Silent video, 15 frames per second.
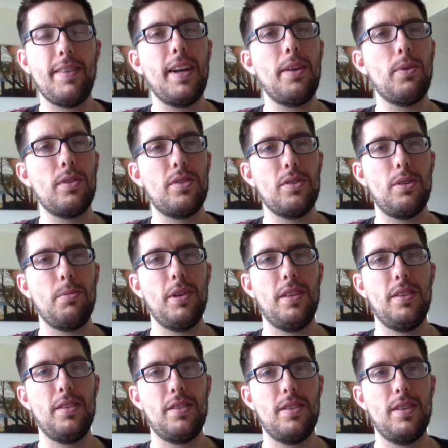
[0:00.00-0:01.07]
If anyone saw me
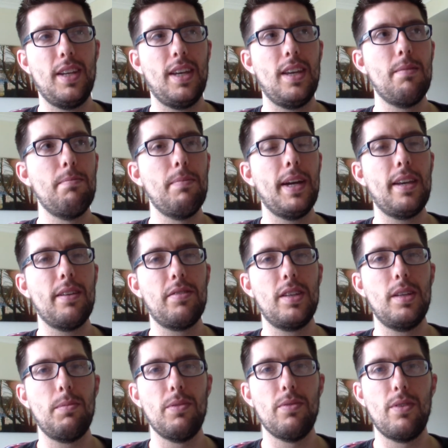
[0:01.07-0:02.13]
on the Sunday, you might have
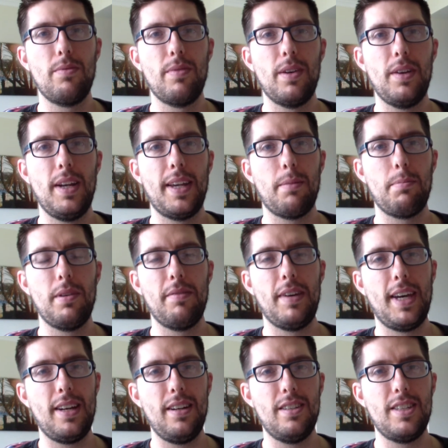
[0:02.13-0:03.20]
seen me running around like a bit of
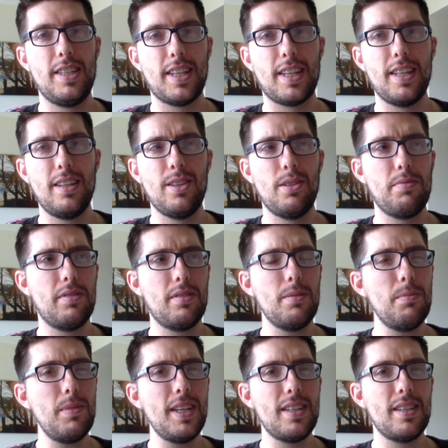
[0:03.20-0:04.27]
a headless chicken, because for
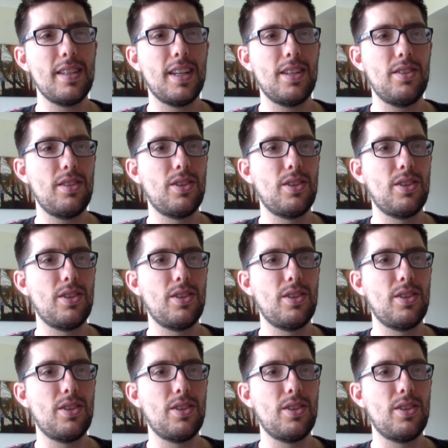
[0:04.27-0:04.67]
some reason I